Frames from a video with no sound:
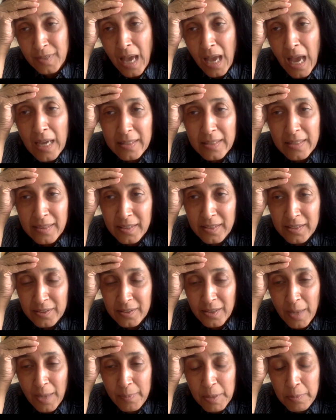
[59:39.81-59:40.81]

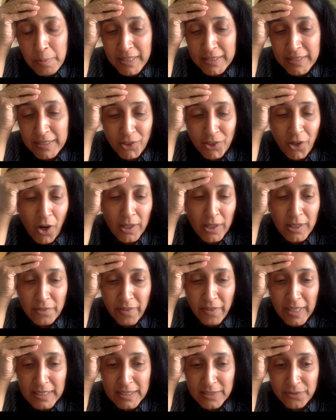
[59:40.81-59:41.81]
I mean, my strong
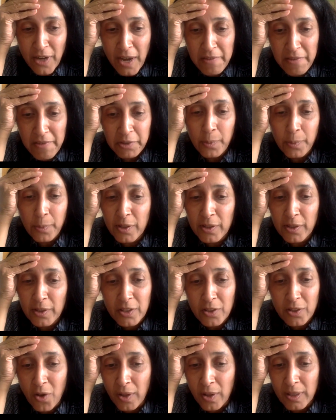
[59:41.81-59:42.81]
advice for everyone on the
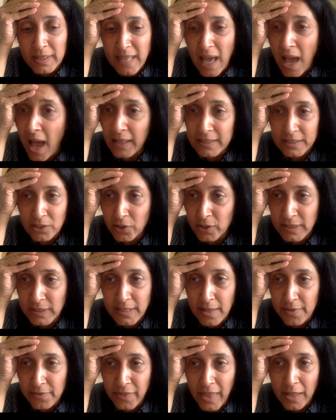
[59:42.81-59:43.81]
call is ask
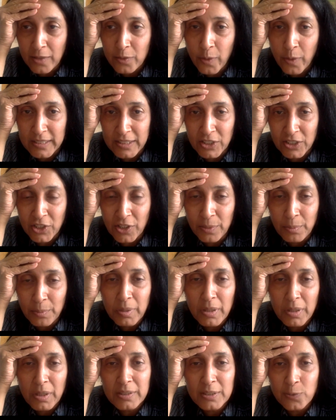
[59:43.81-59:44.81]
yourself that question,
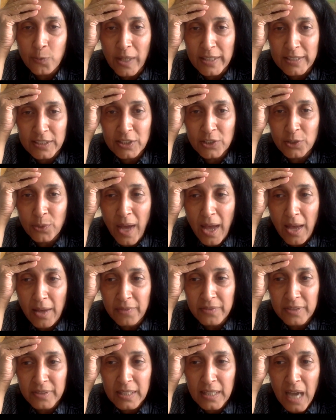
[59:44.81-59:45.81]
because once you
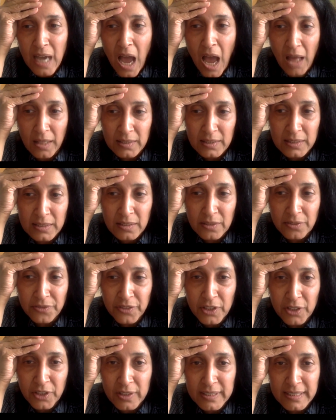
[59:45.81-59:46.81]
have the answer for
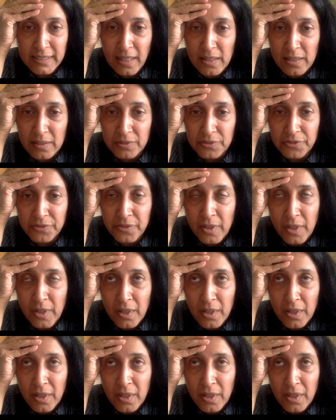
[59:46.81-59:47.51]
yourself,